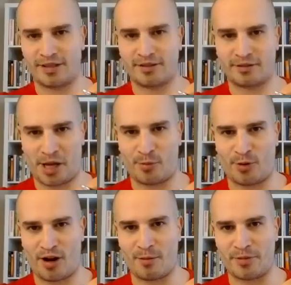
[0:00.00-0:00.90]
that's kind of
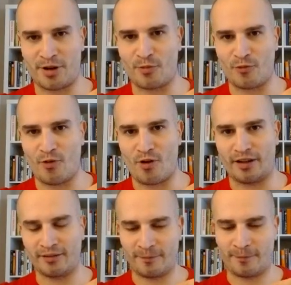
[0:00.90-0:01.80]
problem number
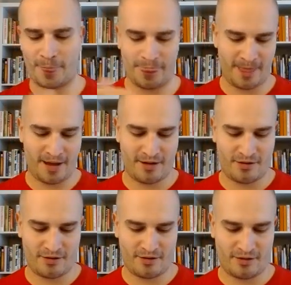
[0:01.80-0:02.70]
1
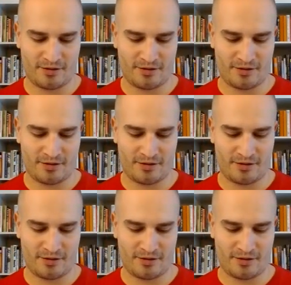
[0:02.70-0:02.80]
yes